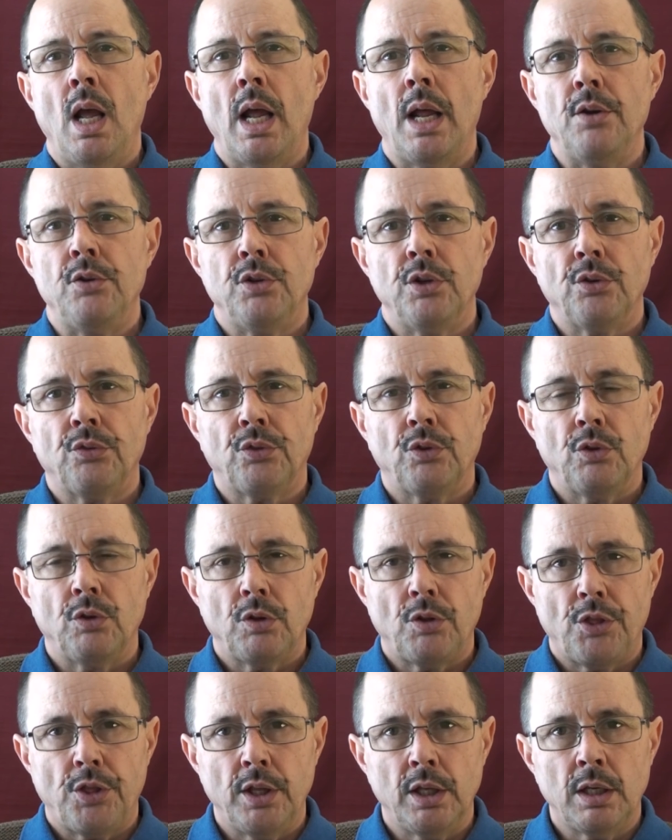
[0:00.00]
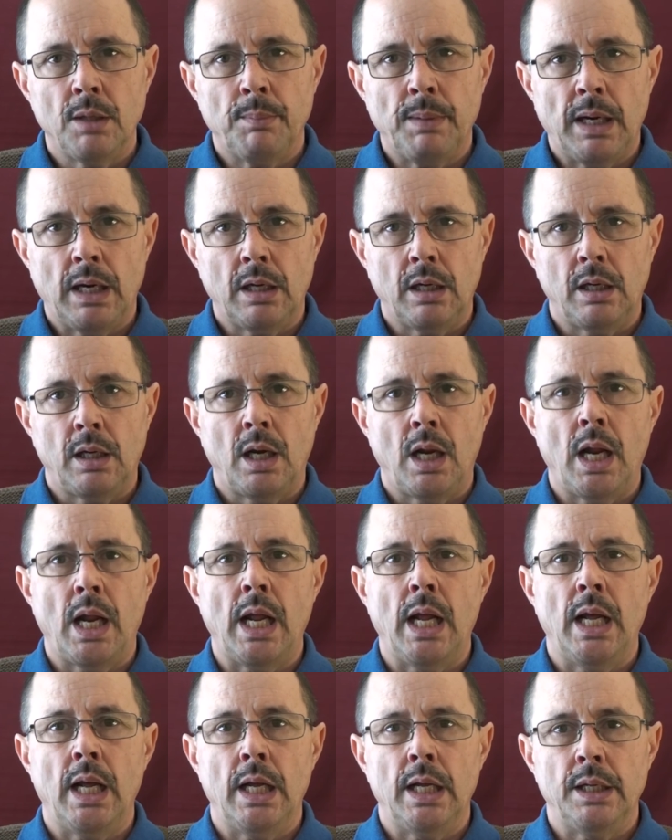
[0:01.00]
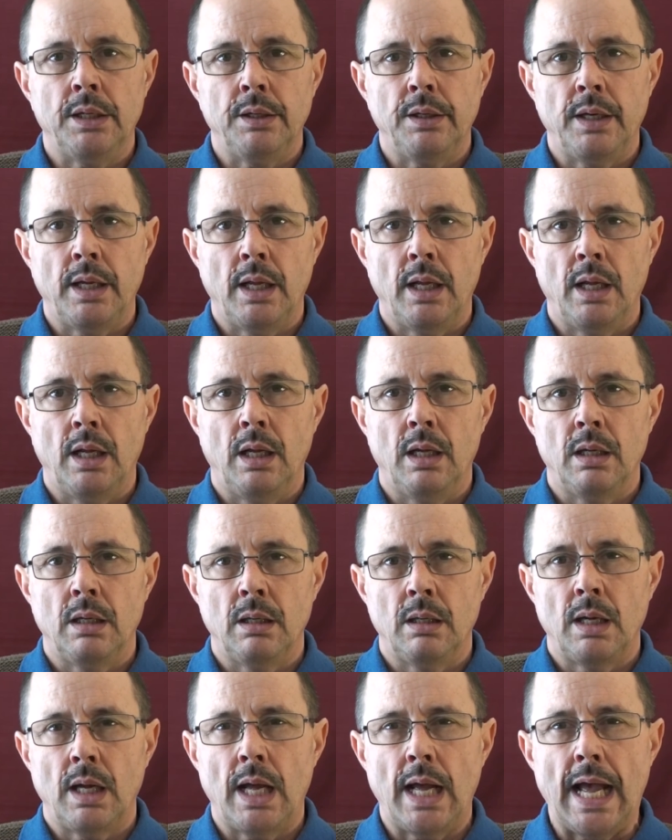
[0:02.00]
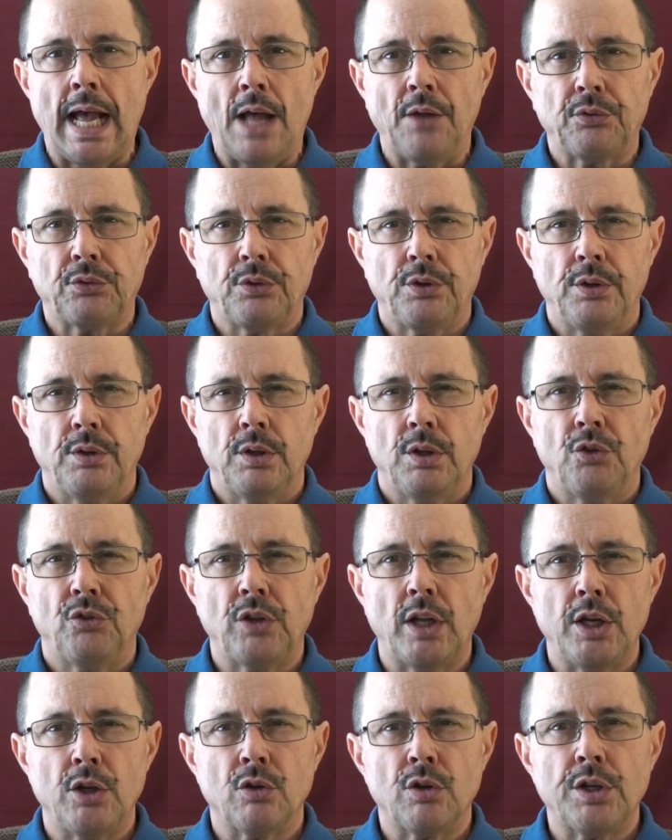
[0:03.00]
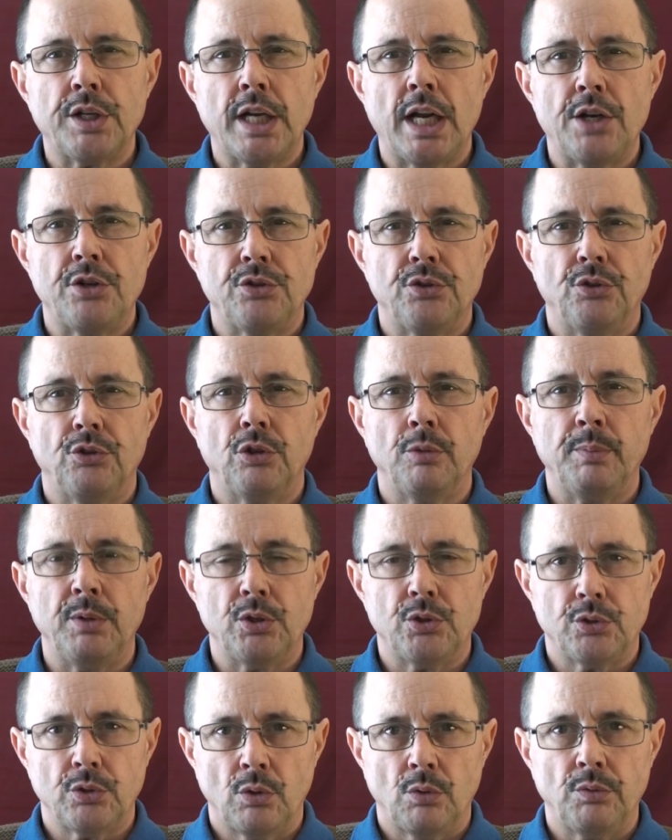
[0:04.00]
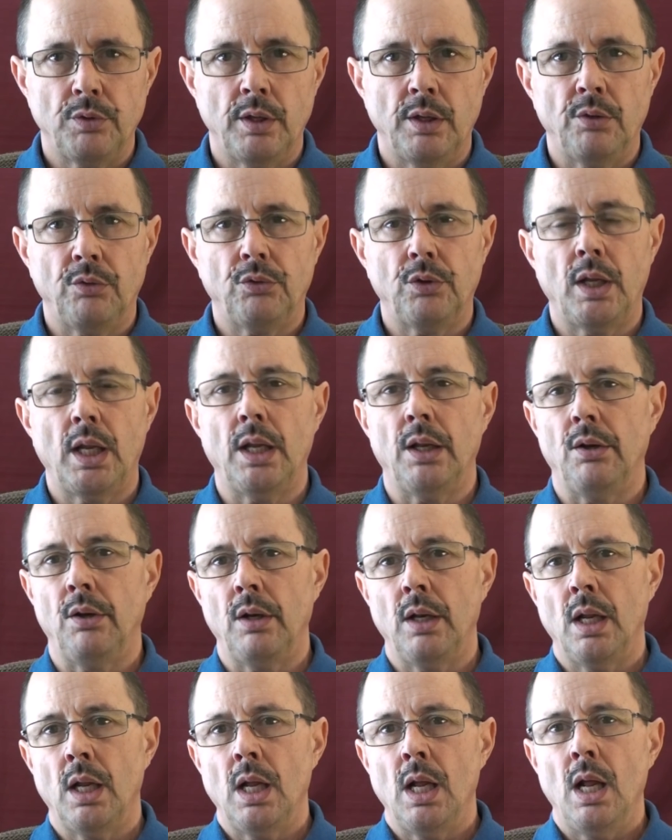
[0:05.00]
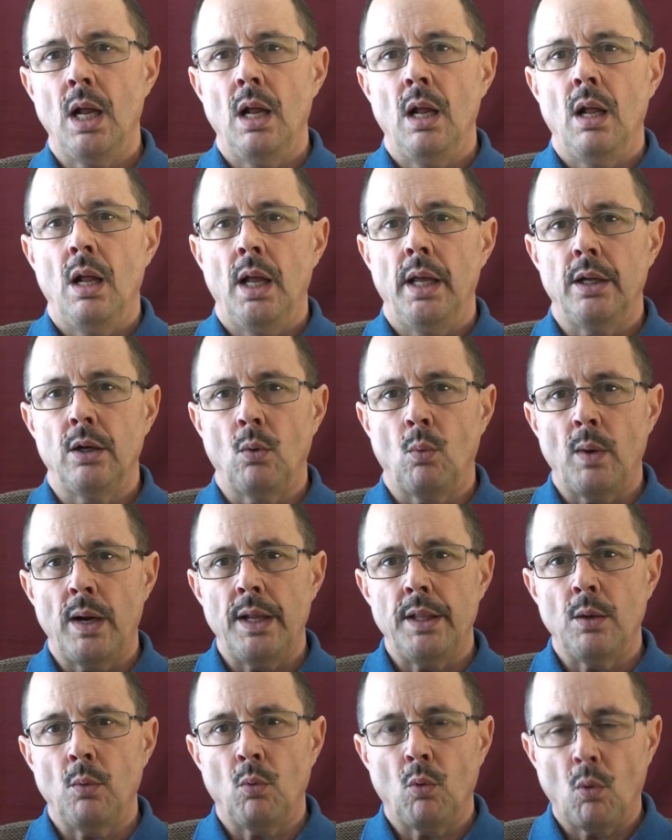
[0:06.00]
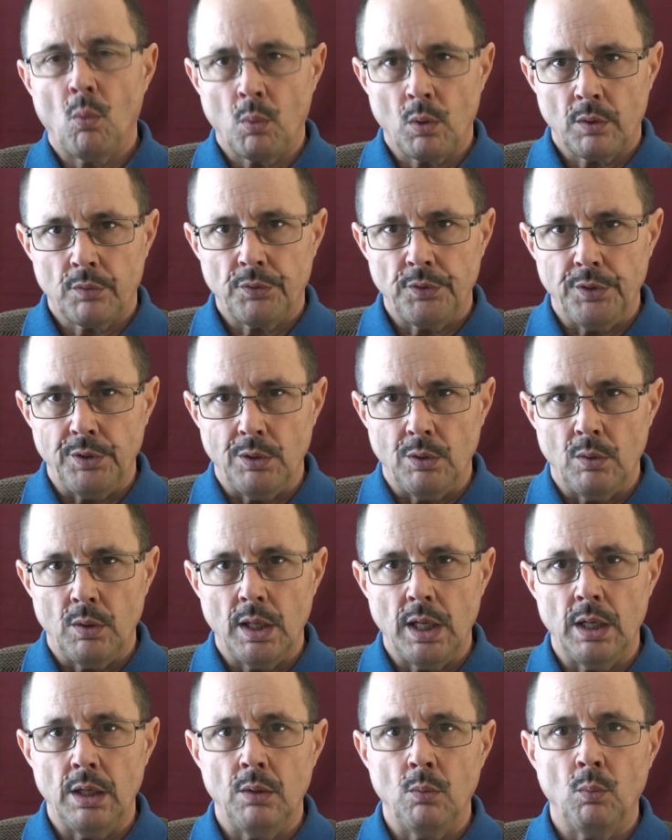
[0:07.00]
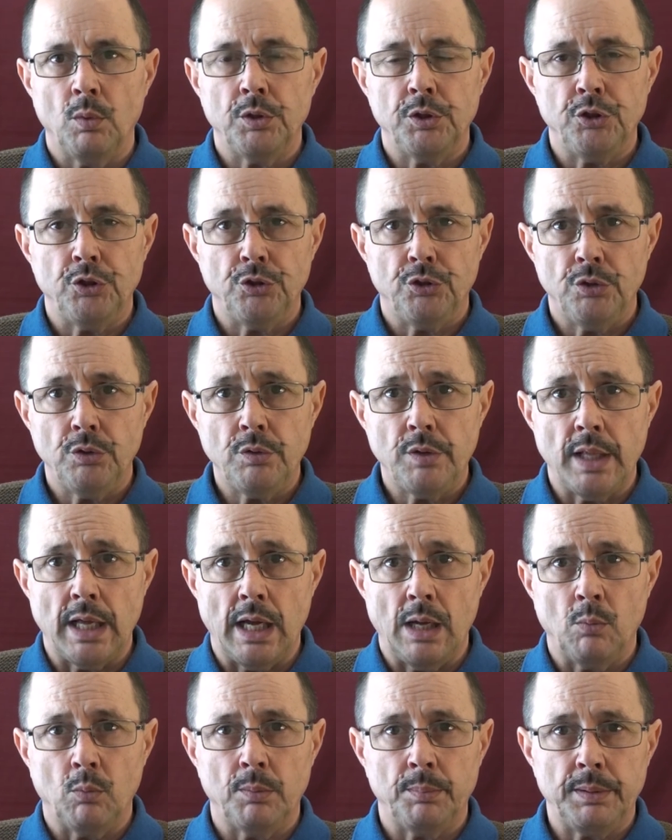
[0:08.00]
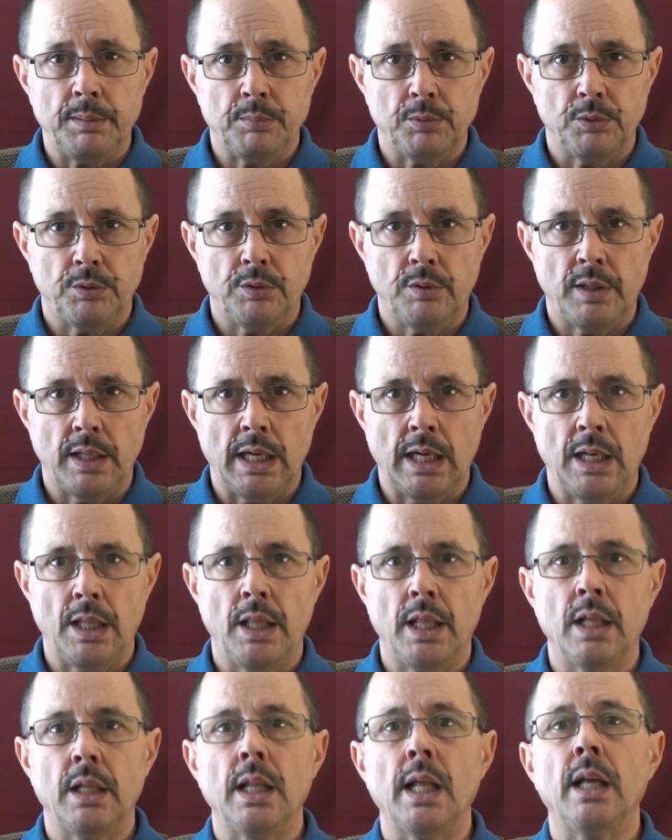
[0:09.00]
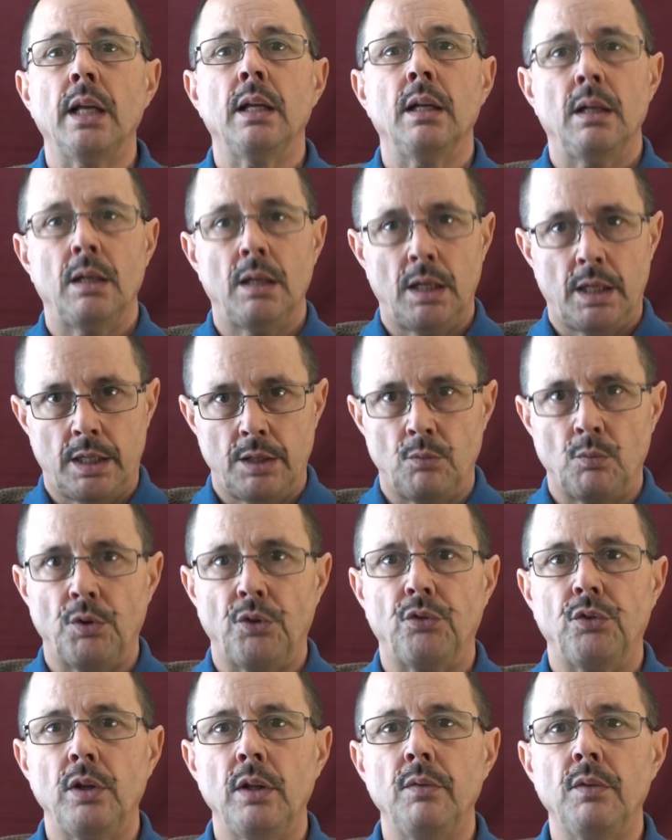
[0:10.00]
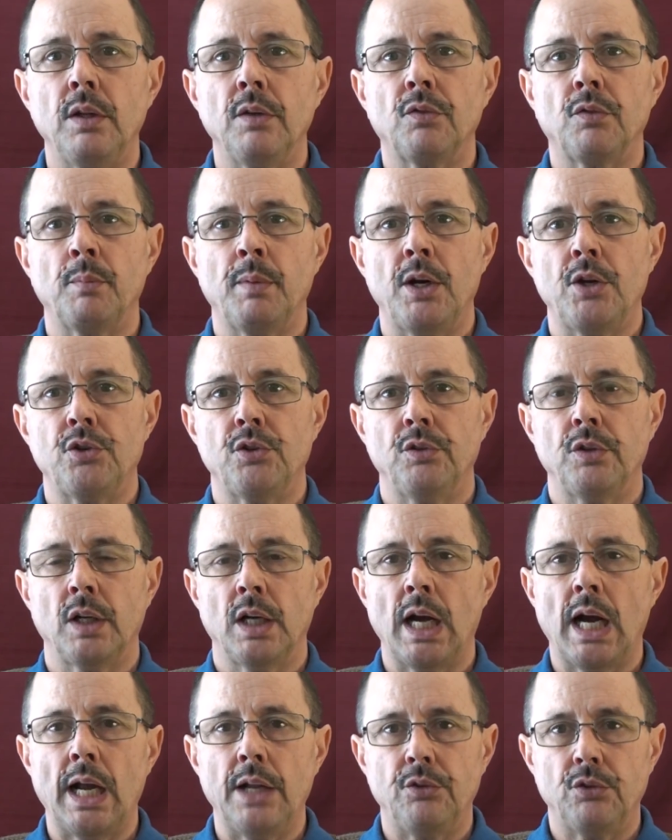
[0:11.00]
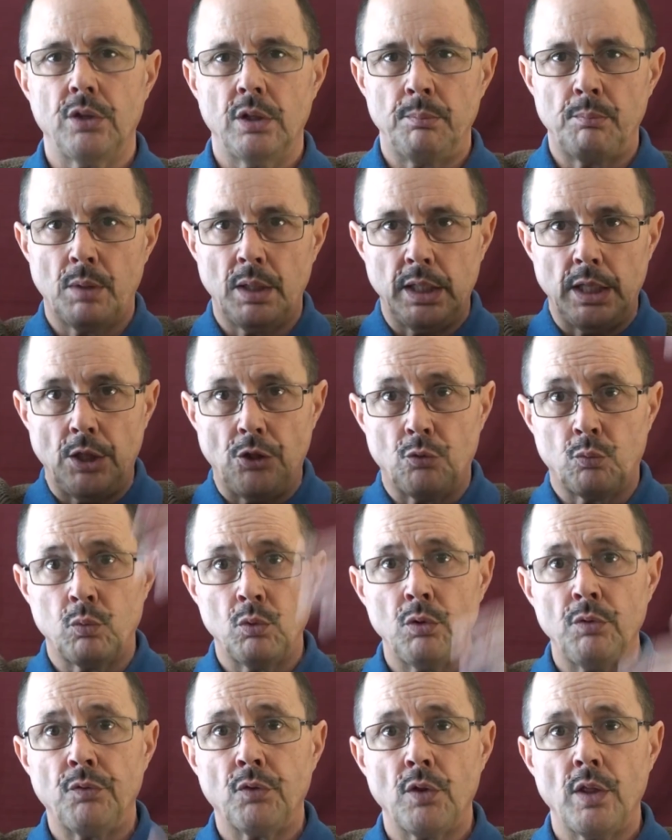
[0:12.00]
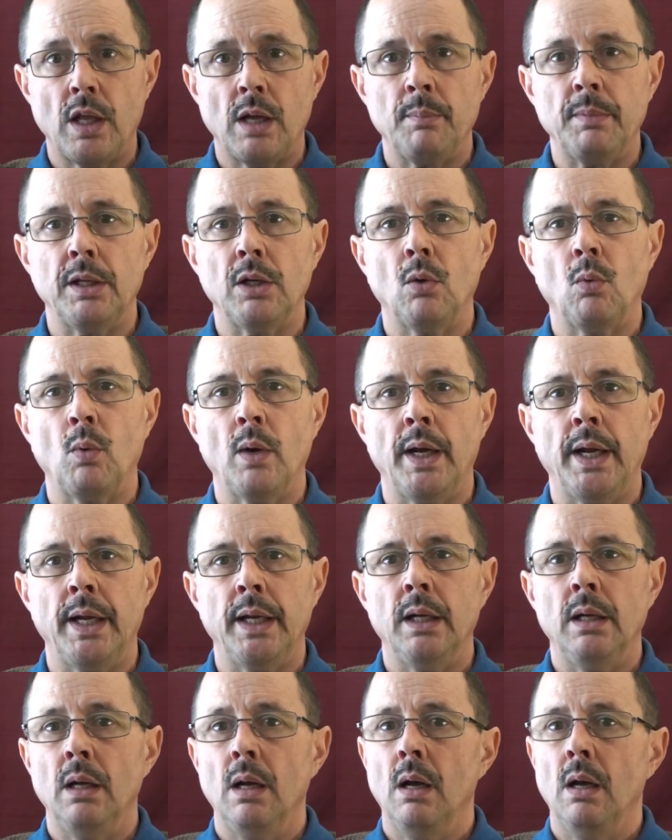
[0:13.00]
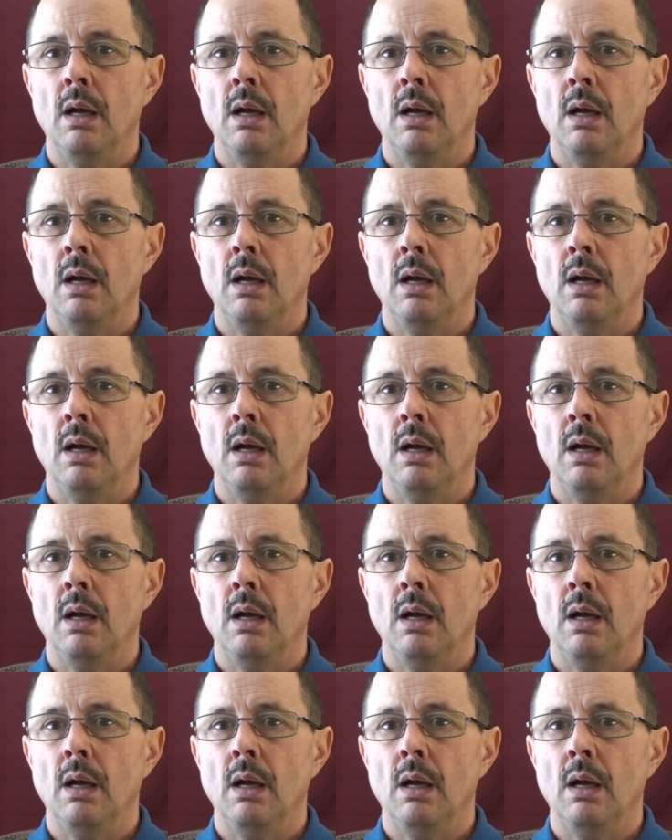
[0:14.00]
And just think about it and set your intentions to be shown this, and in a way that will work for you. And when you do that, when people do that, then they can receive the information, the guides can bring it through for them in a way